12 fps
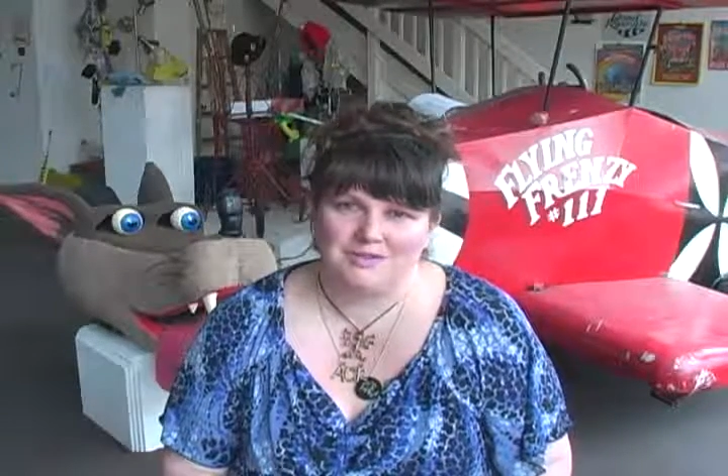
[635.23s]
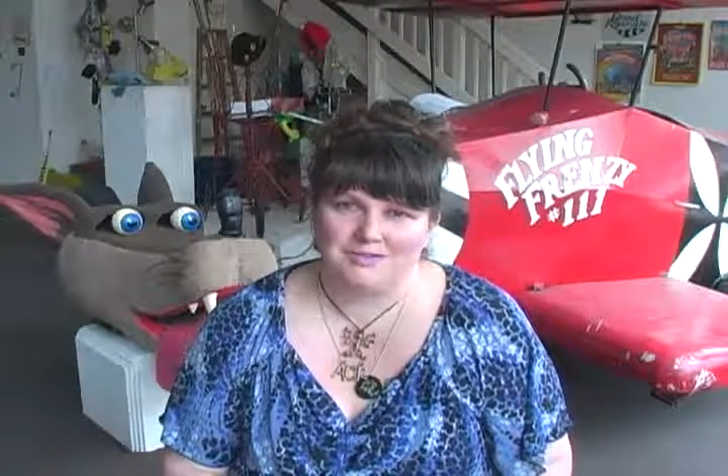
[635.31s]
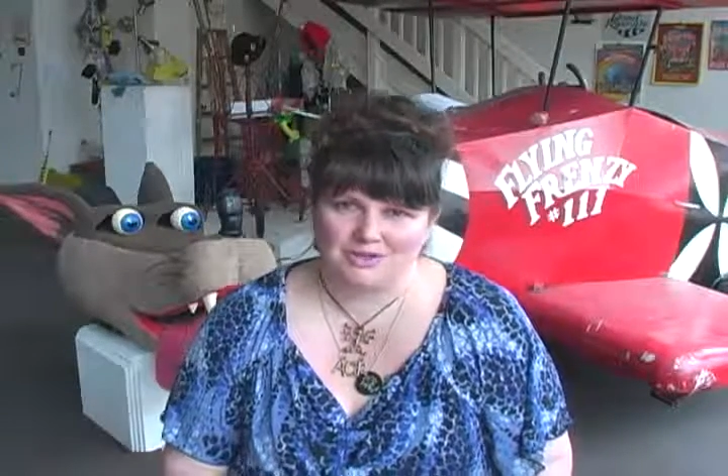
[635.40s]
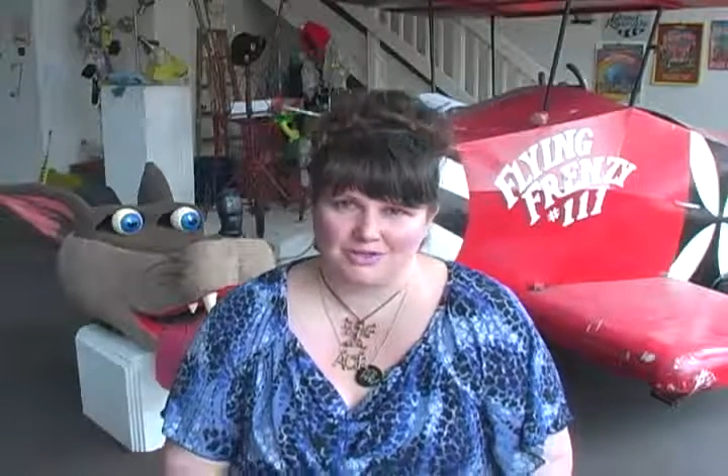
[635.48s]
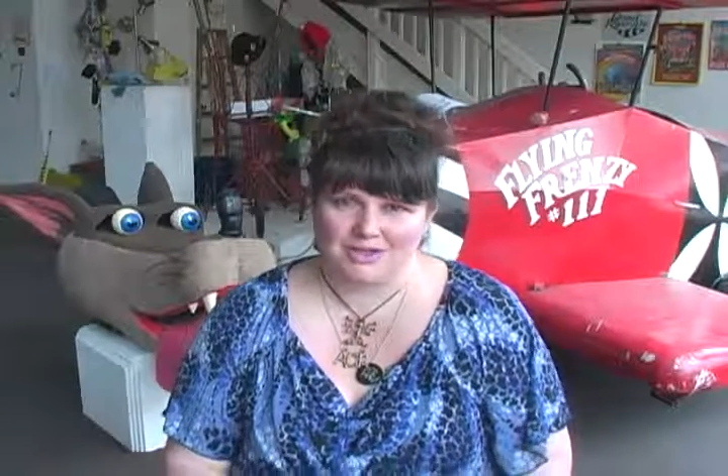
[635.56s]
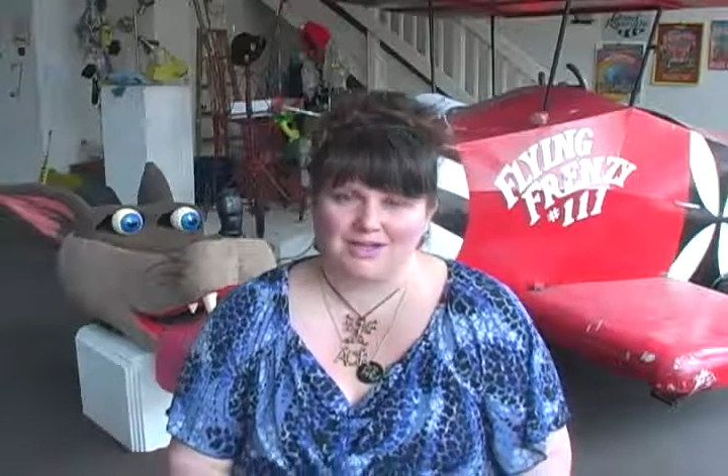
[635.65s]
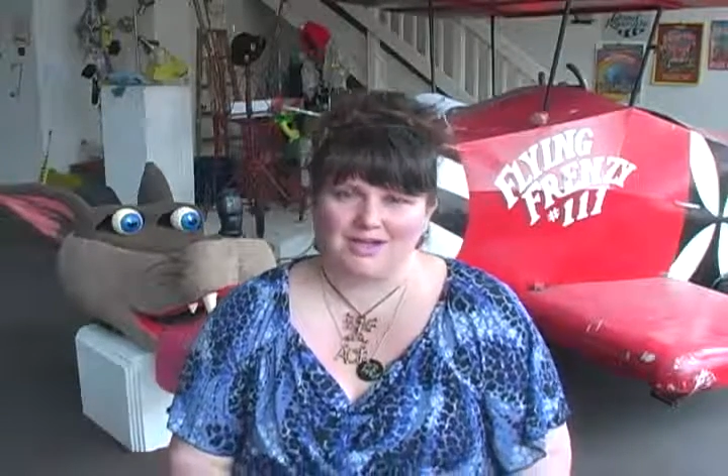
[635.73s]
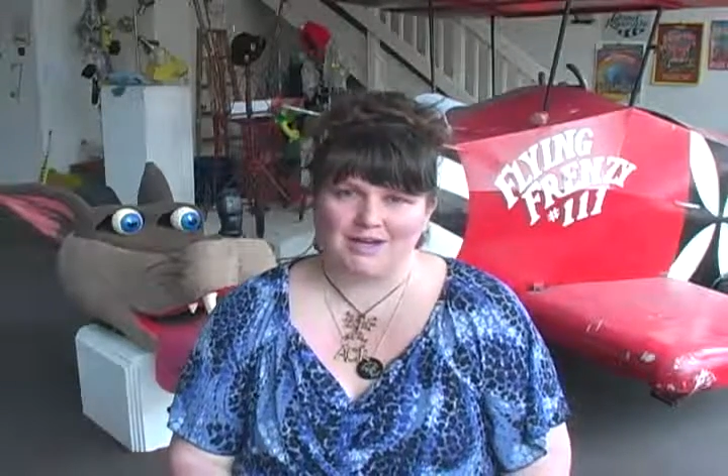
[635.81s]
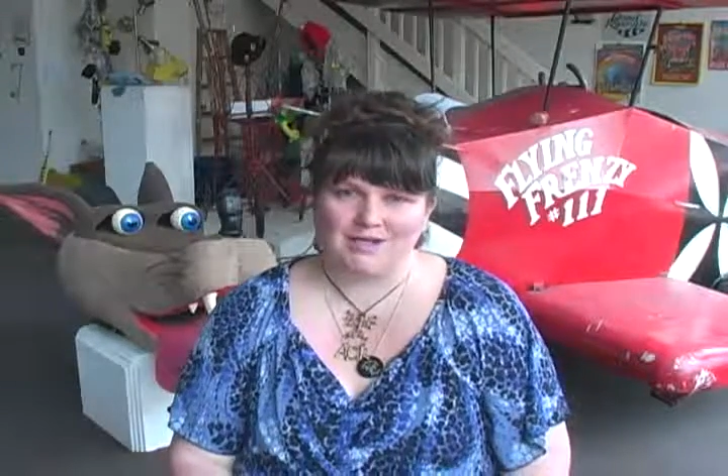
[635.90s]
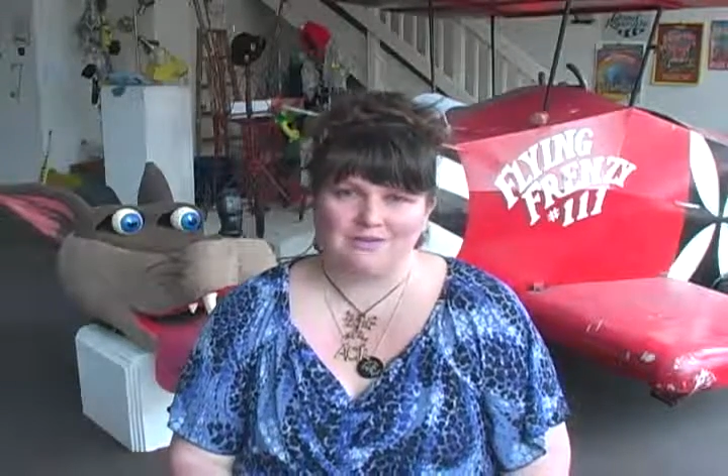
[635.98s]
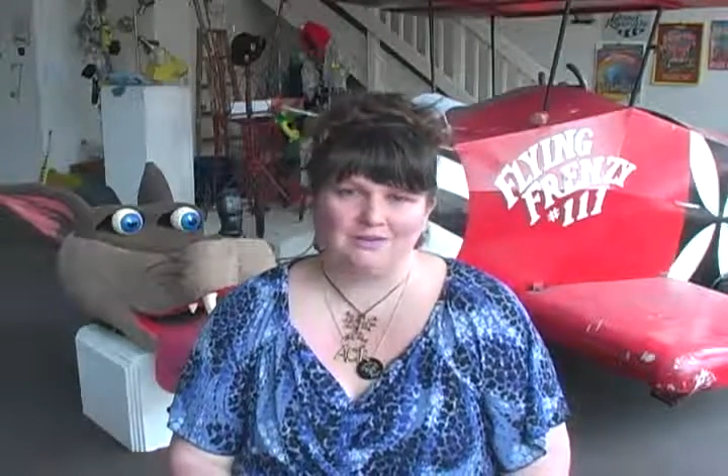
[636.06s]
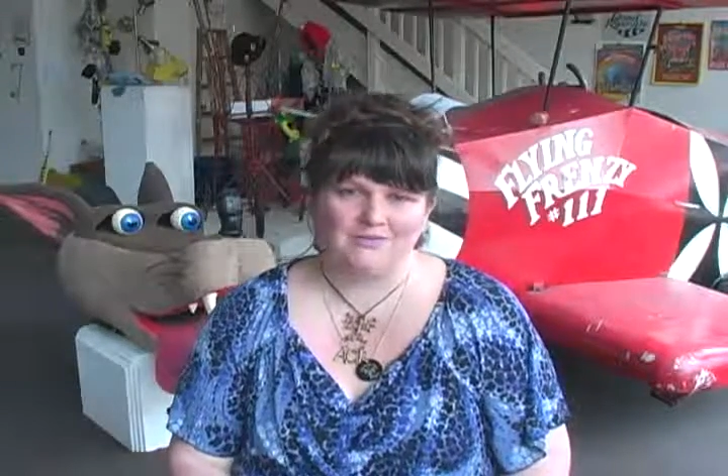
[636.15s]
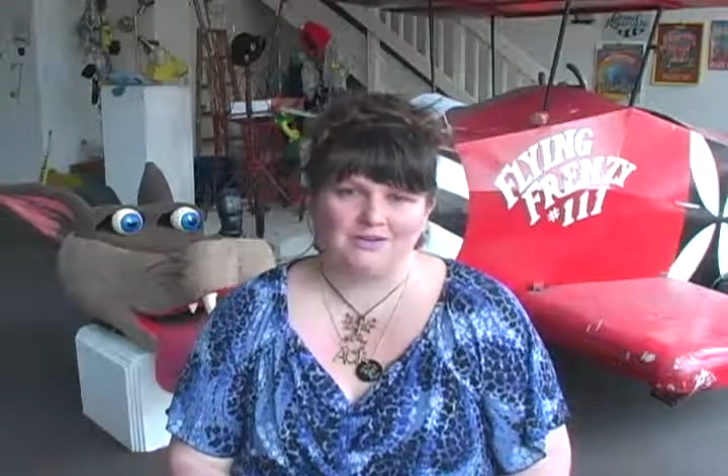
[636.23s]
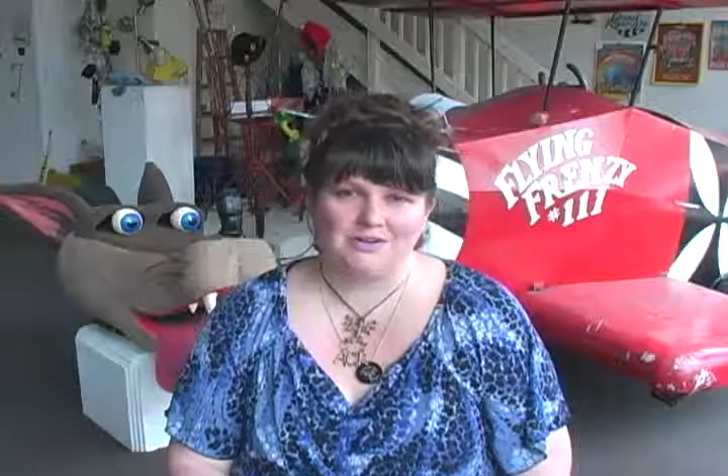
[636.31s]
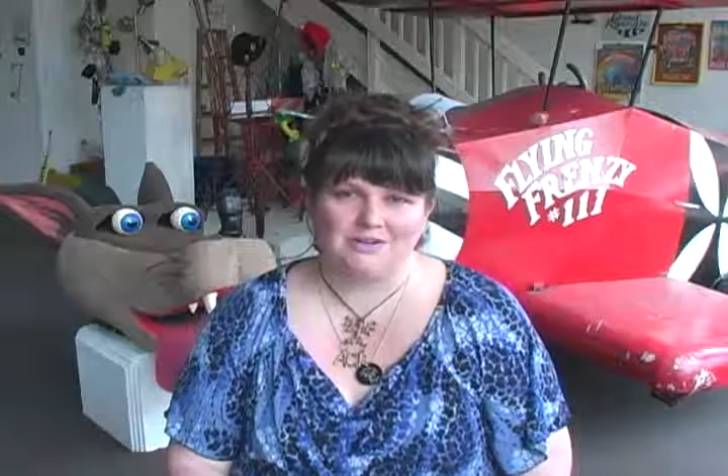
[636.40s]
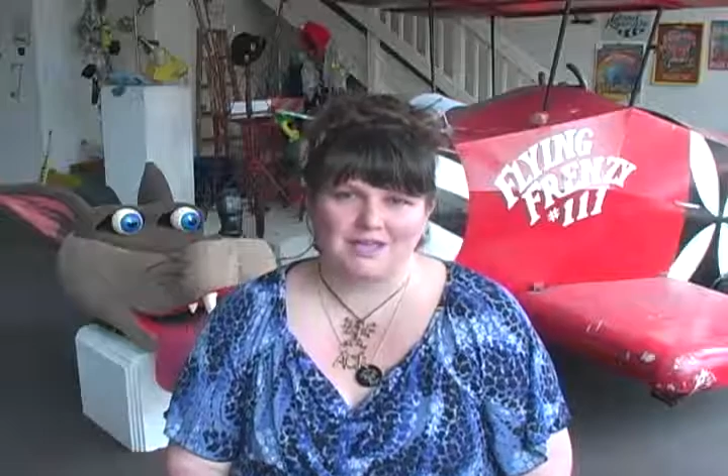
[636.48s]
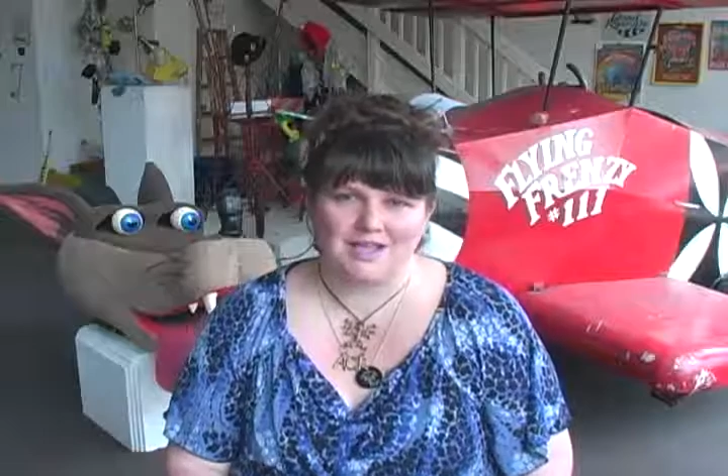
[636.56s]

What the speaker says: started Kinetic Universe,